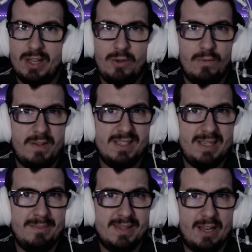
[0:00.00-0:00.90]
Yuffie
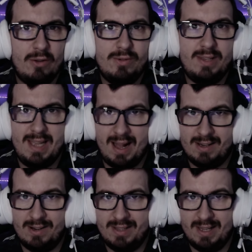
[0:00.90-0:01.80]
seems a lot
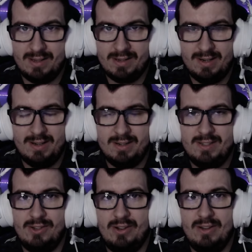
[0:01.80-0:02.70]
younger than her, so